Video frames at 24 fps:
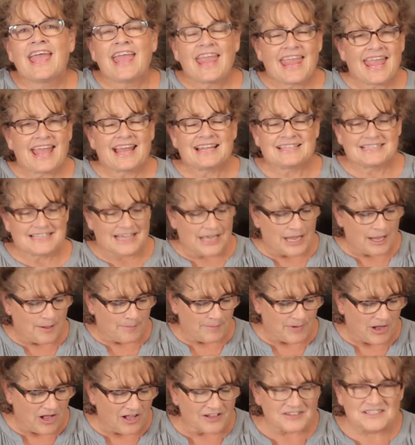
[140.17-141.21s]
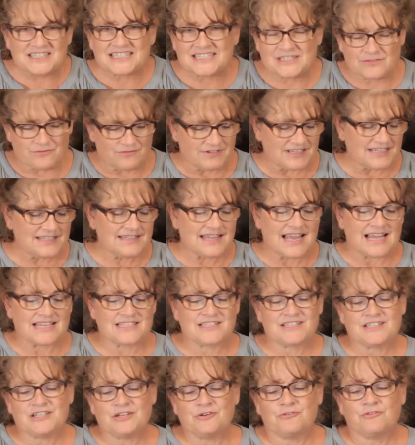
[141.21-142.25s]
And um, I'll just read that
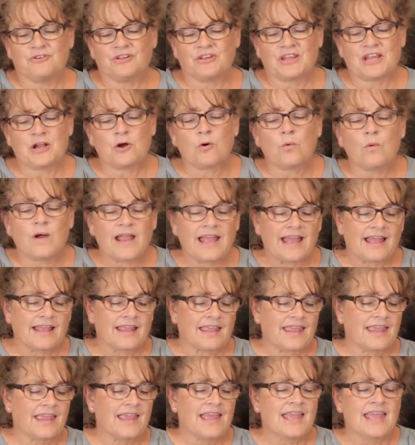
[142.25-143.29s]
to you really quick.